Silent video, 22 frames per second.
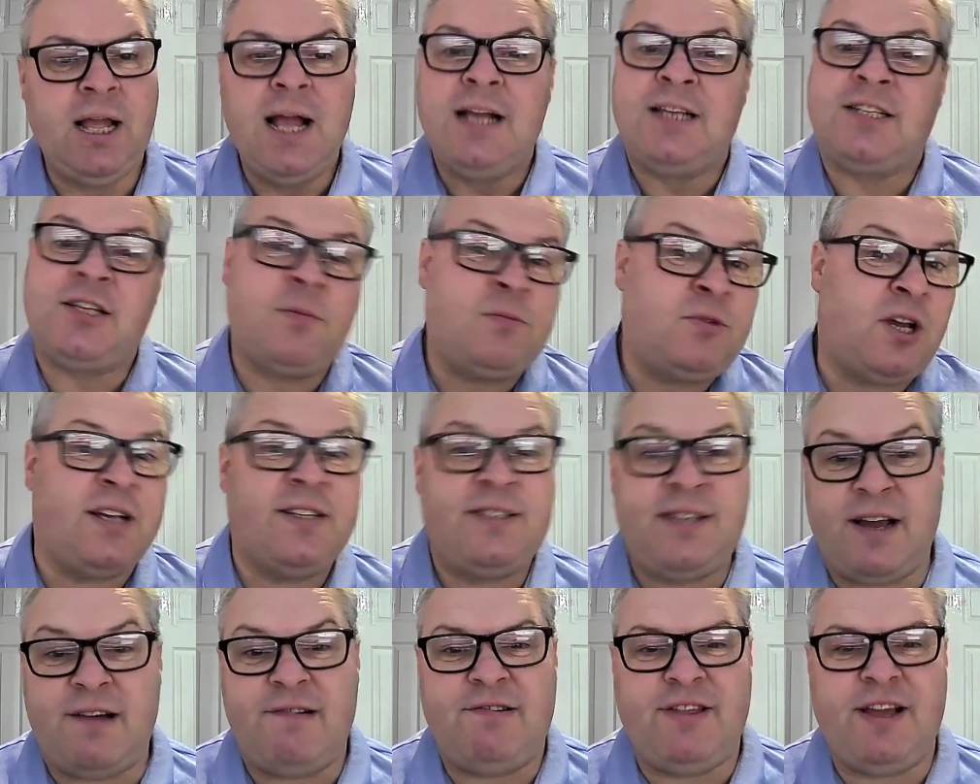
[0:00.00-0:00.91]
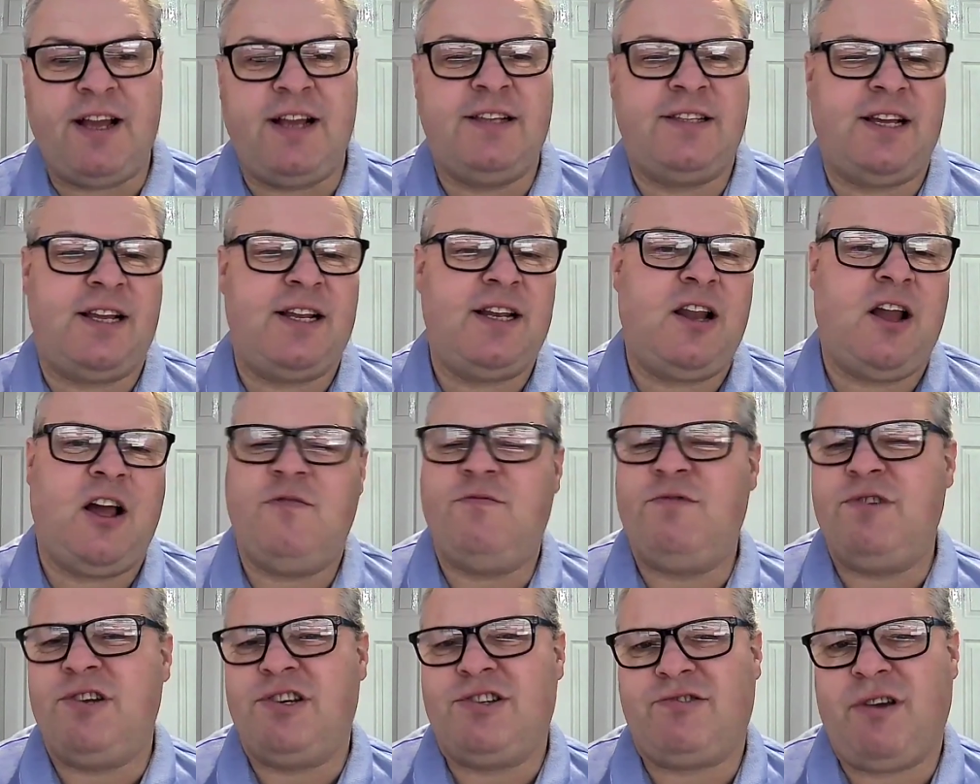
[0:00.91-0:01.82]
Sometimes there are things in
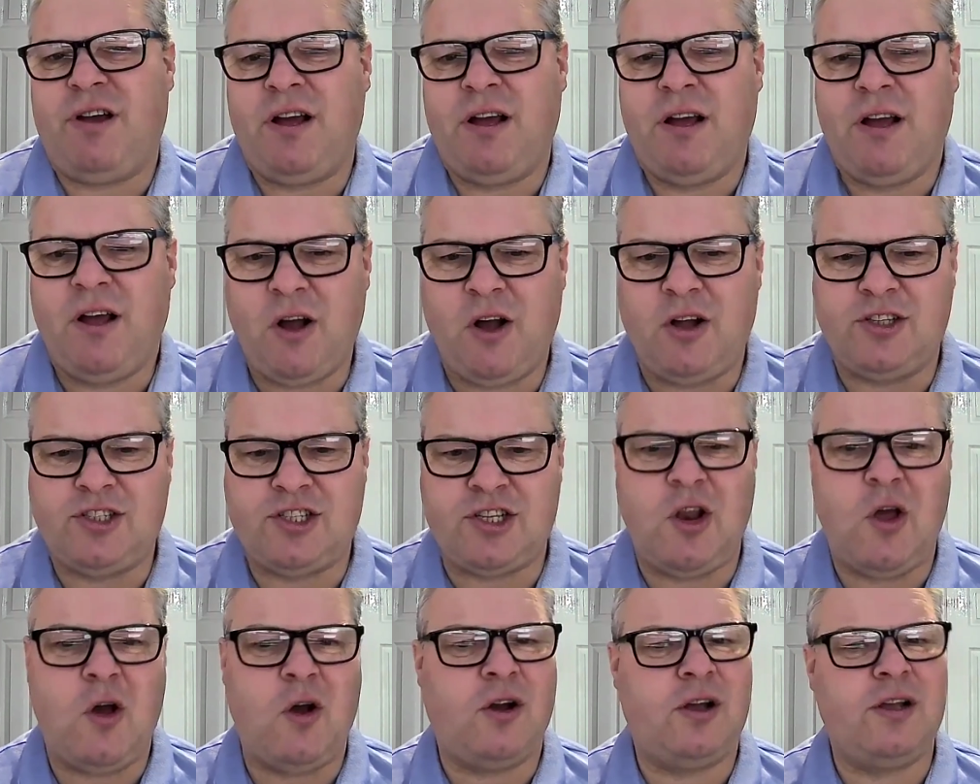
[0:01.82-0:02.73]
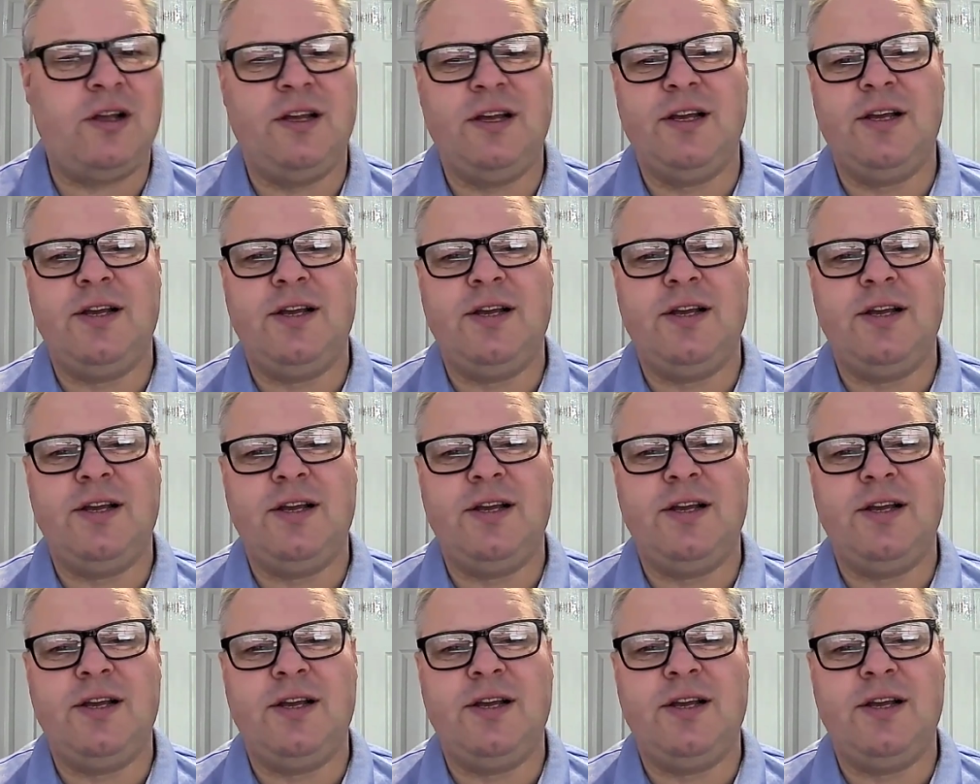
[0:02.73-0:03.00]
life which are a hard slog.